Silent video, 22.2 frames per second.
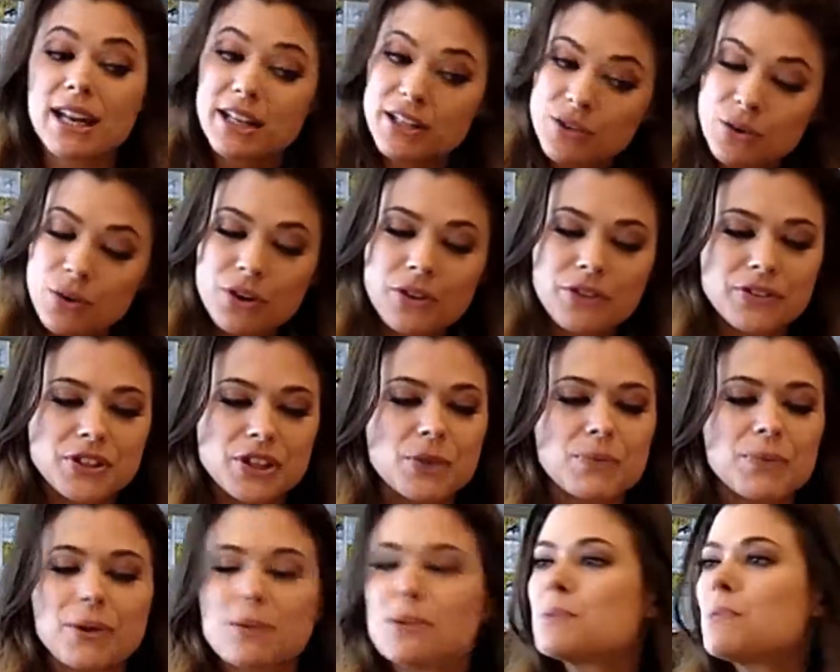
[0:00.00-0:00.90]
And I sort of
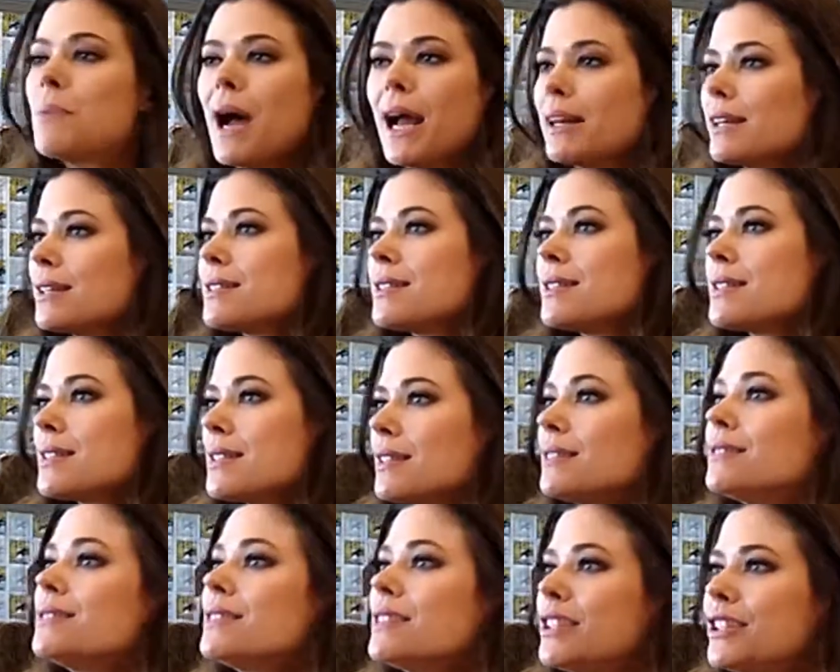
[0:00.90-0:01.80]
do, but it was pilot
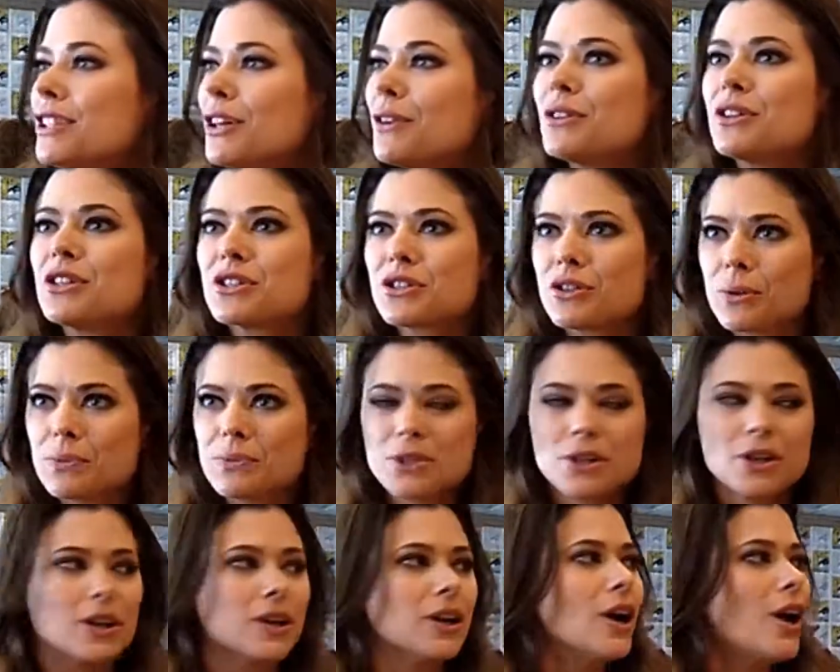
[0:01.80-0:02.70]
season, and the
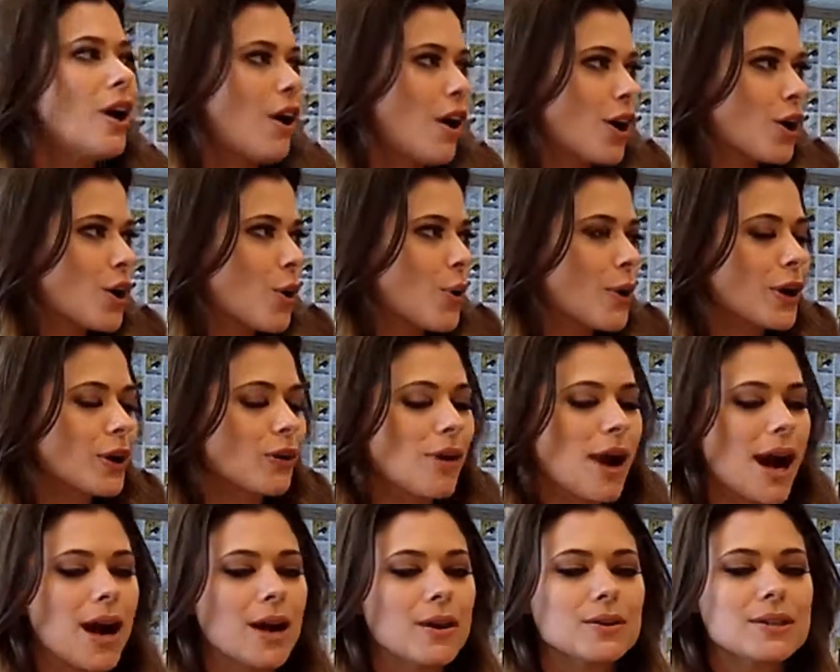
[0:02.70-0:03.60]
scripts are going
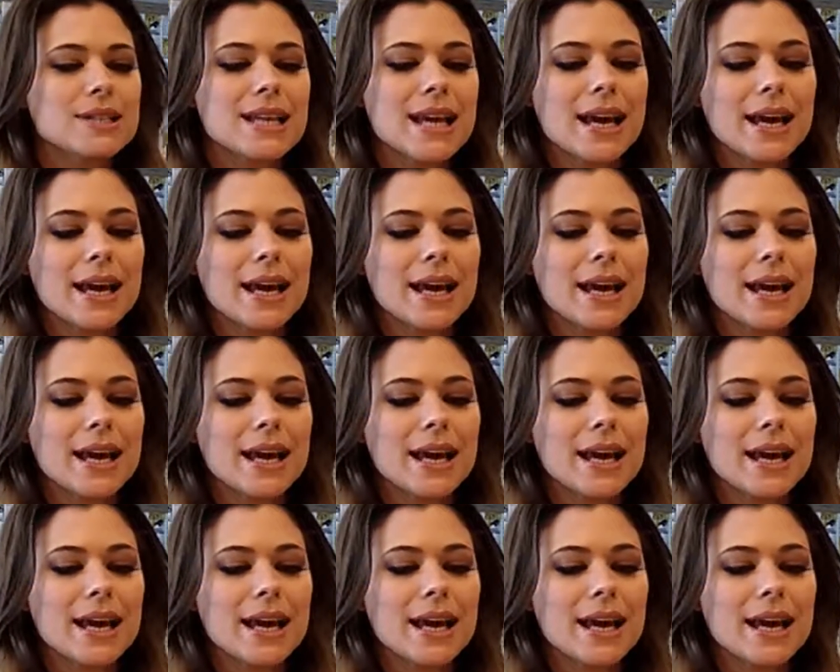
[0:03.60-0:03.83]
around.